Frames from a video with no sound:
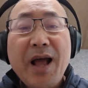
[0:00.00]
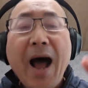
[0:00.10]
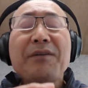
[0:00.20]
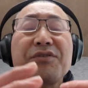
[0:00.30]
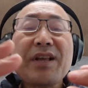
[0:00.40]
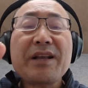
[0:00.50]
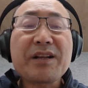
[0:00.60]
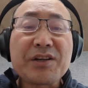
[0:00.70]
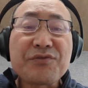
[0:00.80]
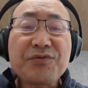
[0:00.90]
outside
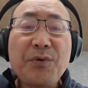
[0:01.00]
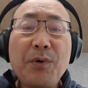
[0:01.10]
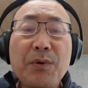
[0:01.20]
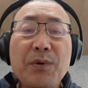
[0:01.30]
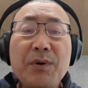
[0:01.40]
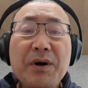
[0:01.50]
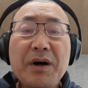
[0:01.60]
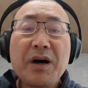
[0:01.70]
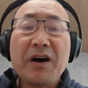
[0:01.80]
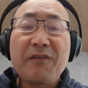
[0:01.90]
the control
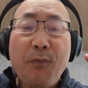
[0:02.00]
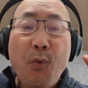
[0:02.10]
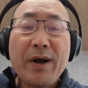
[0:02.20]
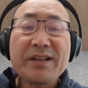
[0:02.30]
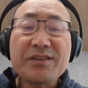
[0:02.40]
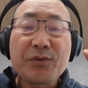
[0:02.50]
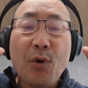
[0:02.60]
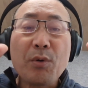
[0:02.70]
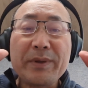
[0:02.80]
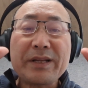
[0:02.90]
of what is
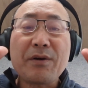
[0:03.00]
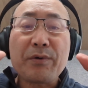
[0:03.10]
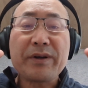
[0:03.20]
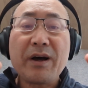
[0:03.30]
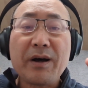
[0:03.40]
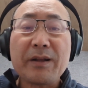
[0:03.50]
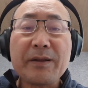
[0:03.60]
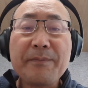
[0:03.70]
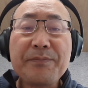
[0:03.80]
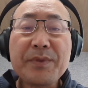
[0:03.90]
normally going
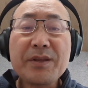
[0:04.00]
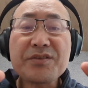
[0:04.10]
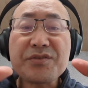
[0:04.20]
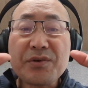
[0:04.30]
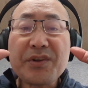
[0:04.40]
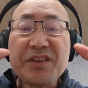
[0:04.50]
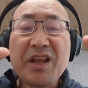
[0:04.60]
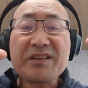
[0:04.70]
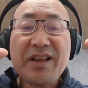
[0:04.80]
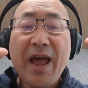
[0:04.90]
on, certain
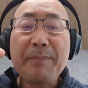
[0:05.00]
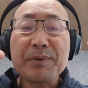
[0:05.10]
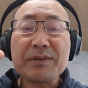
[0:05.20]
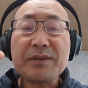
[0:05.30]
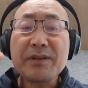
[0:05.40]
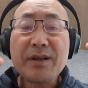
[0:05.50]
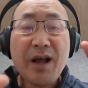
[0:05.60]
things happen,